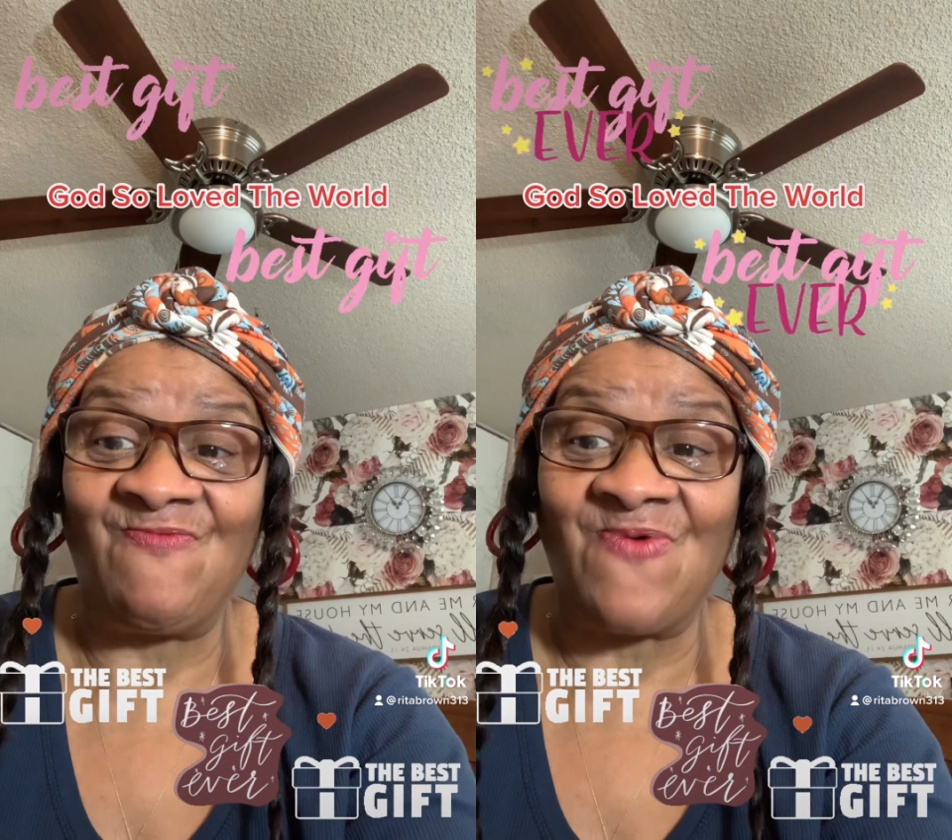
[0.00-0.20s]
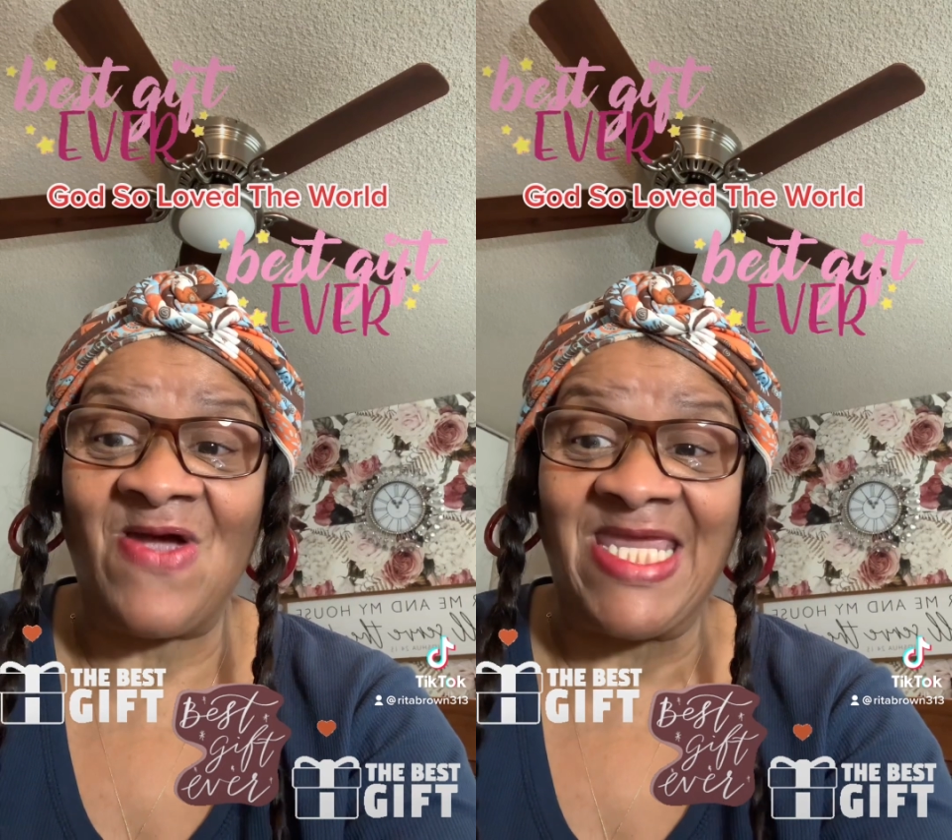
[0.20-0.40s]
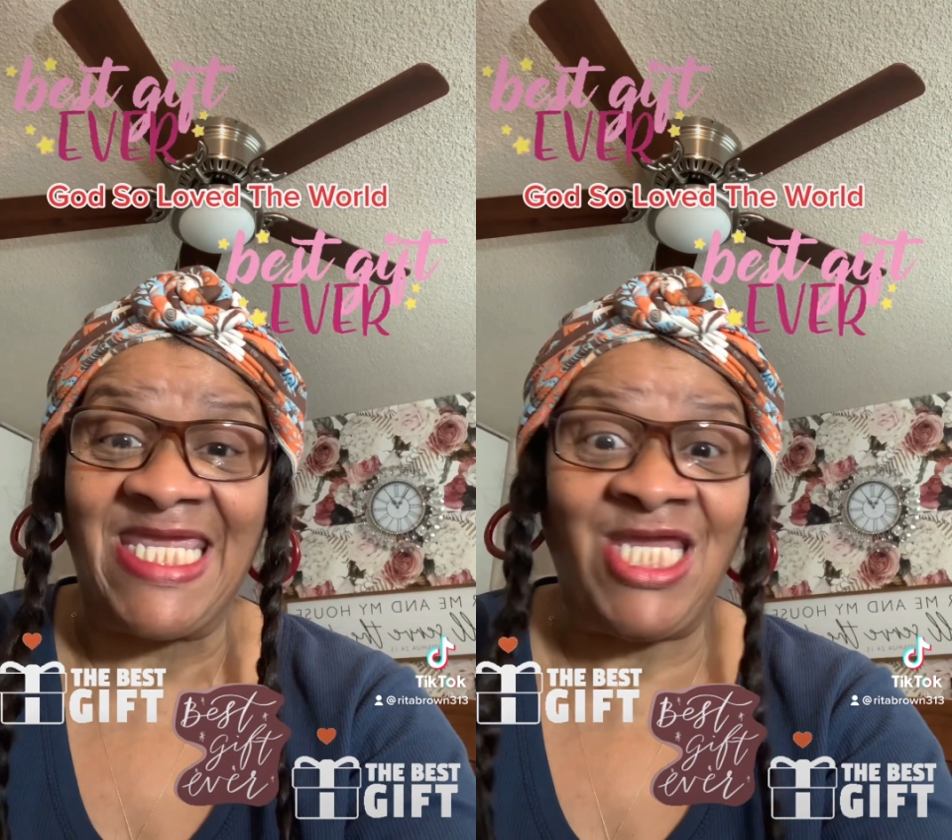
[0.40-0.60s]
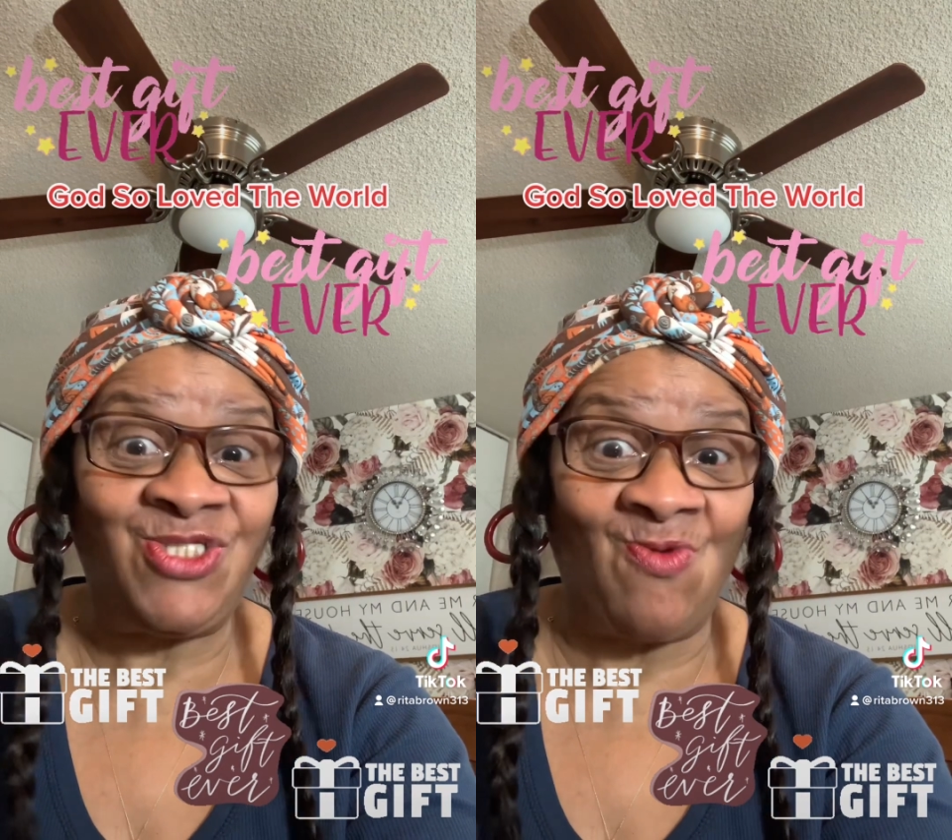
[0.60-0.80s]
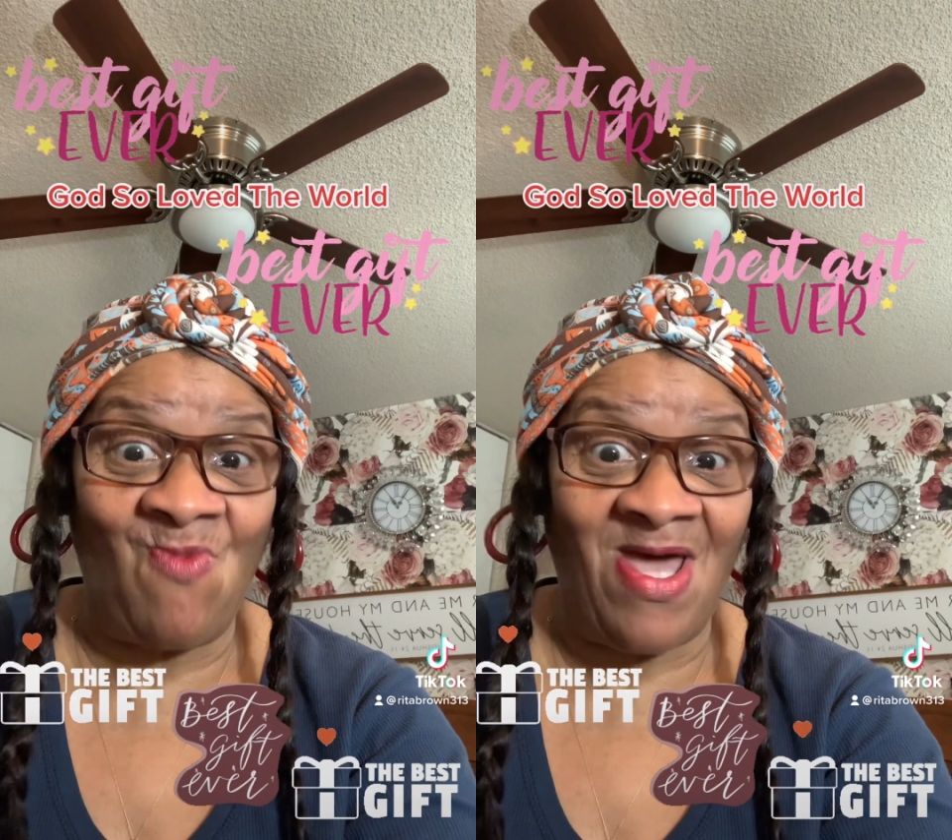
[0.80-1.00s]
for
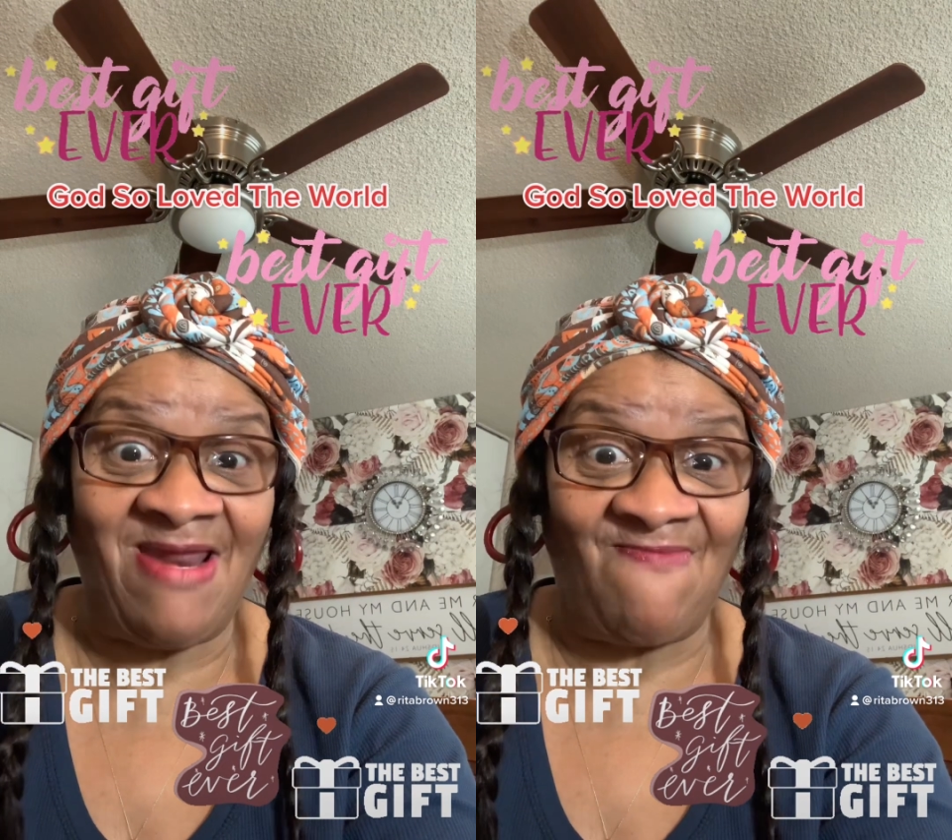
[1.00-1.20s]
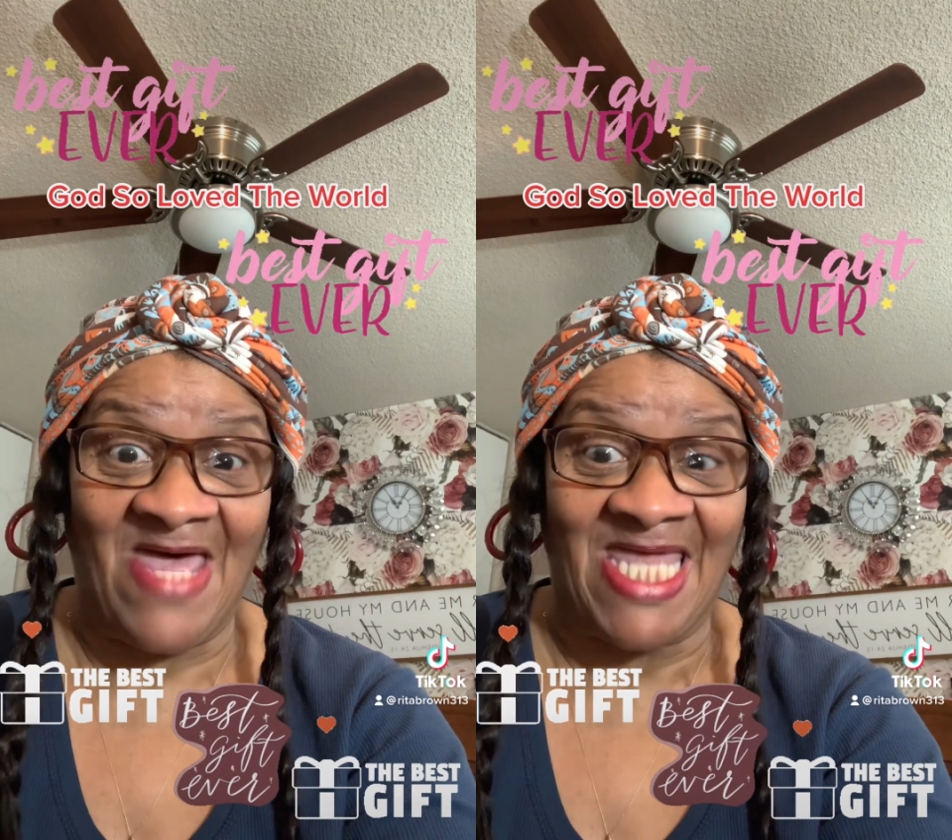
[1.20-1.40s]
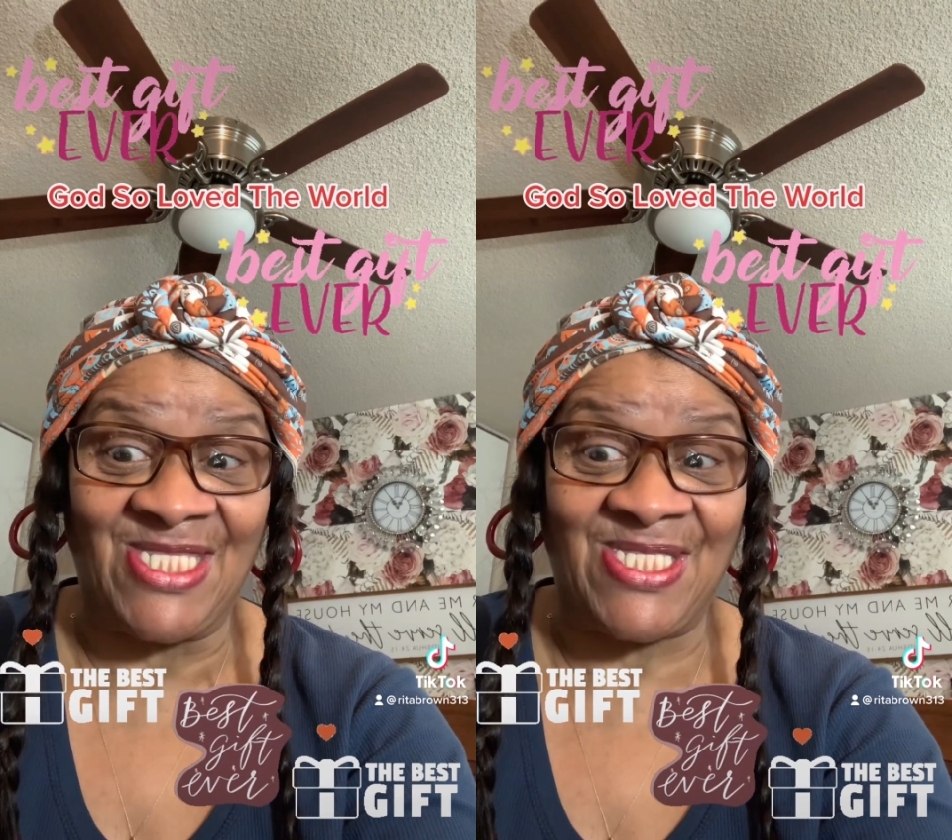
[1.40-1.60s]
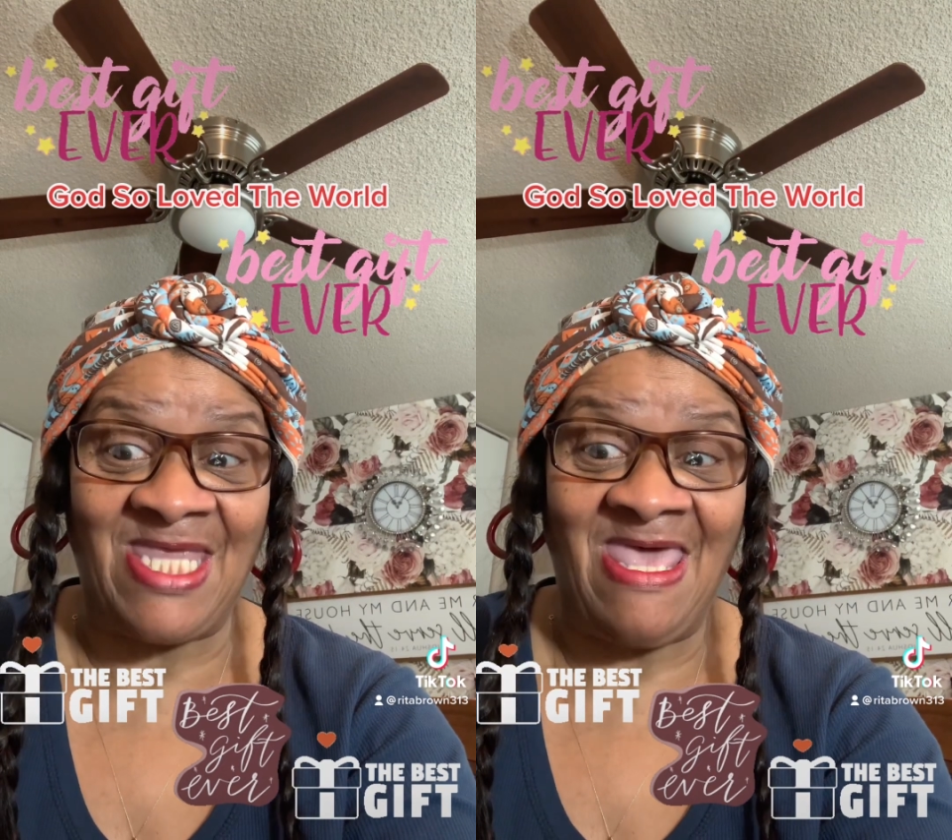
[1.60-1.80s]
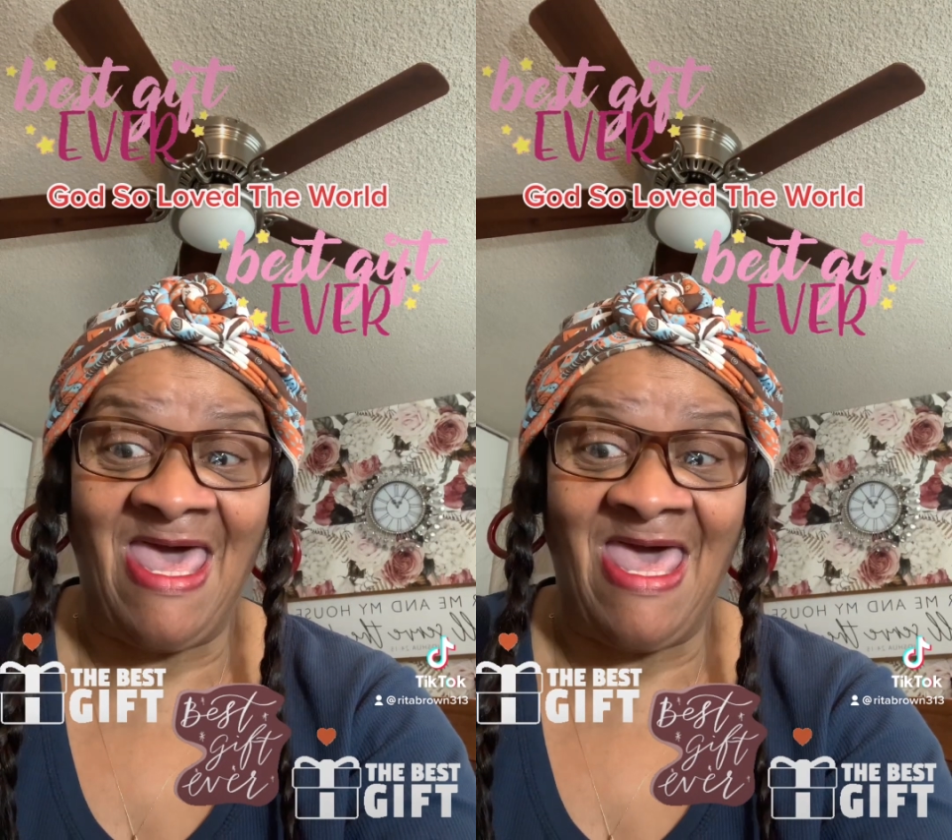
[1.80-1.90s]
each one of us.